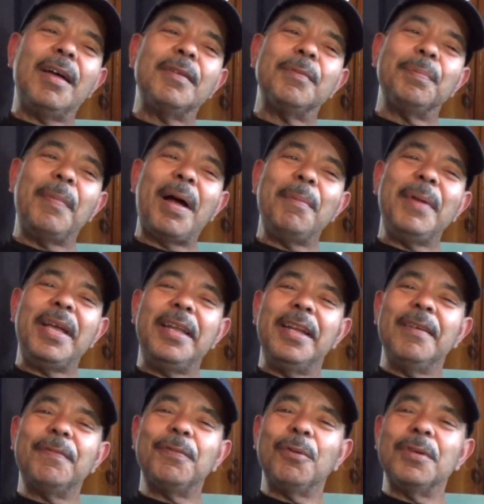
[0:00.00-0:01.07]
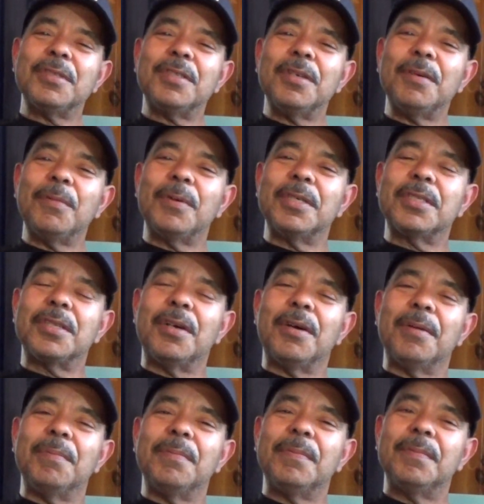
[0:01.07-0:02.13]
My main influencer was
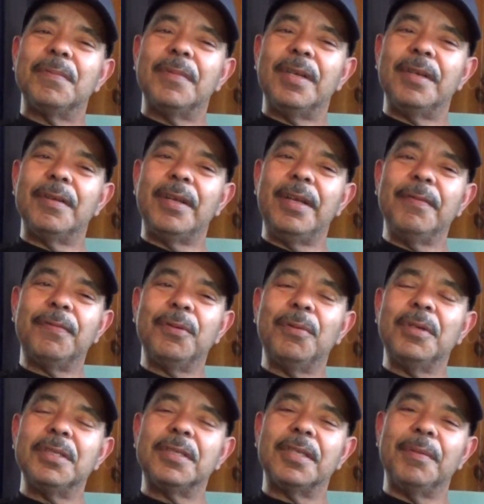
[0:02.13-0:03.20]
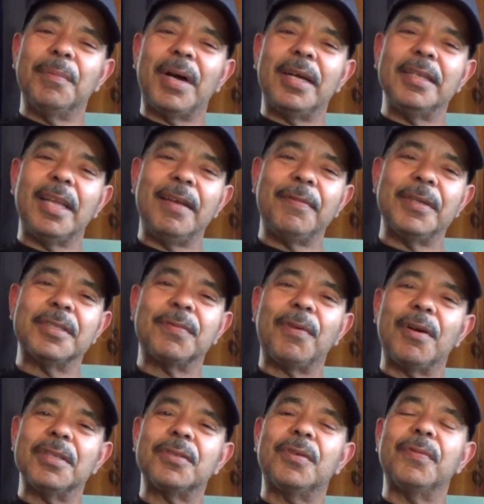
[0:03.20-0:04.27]
influence in my life as
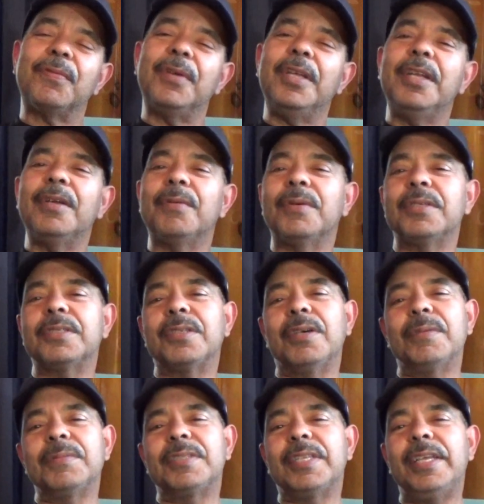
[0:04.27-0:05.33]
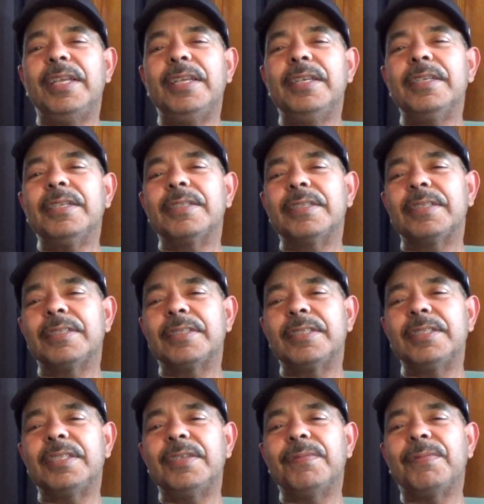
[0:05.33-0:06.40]
far as graffiti was Seen,
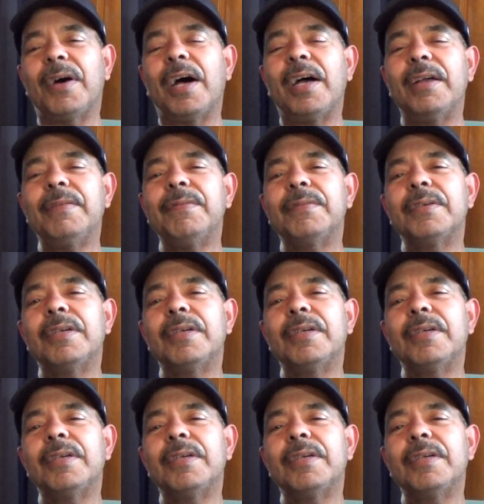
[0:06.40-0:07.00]
TC5,